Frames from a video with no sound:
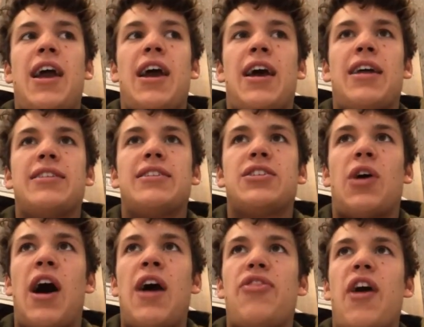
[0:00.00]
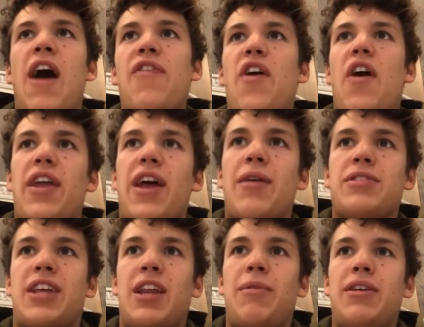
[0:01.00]
And so I, I thought that I was
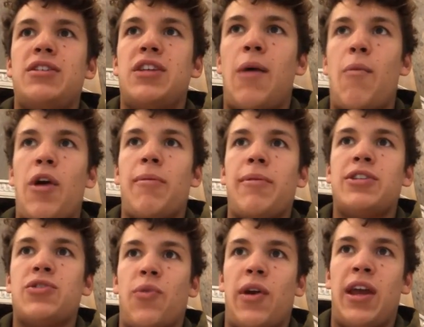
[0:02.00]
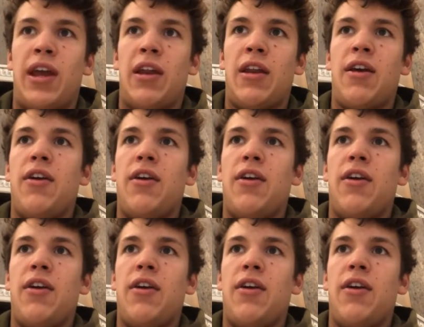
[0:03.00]
going to be somewhere between,